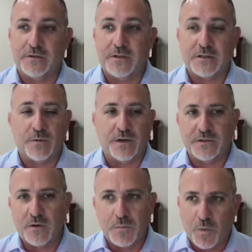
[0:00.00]
And that's why it's
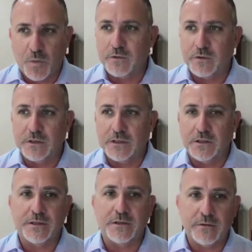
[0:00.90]
so important to really
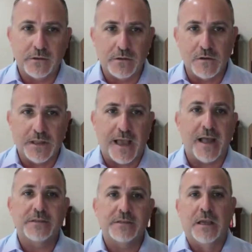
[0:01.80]
look at doing Google
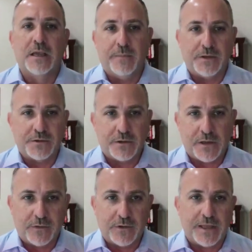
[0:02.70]
ads. Make sure you
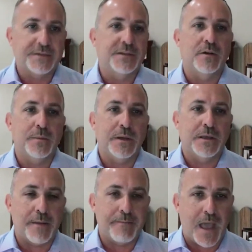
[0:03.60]
have good SEO to be in
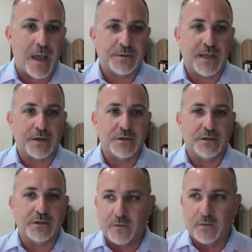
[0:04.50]
that map
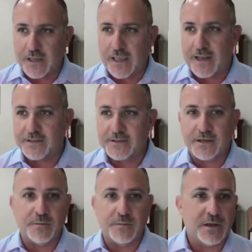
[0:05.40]
section and organic
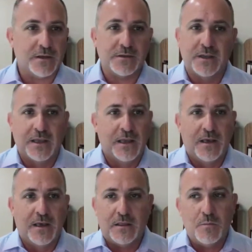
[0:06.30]
section, because
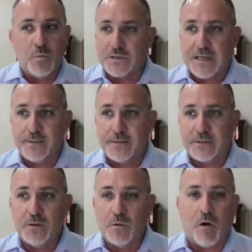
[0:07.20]
the more times that
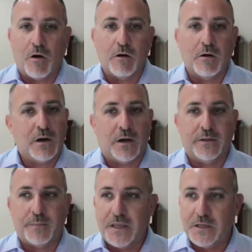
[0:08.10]
you are on
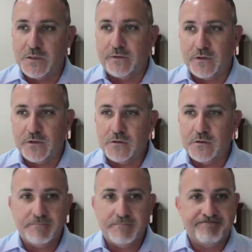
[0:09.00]
the page one of
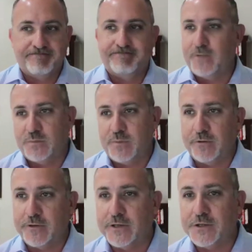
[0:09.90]
Google, those
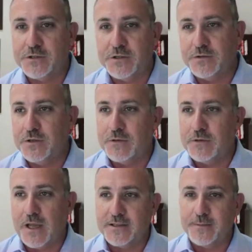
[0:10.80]
people are going to choose you
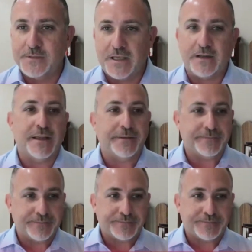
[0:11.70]
9 times out of 10.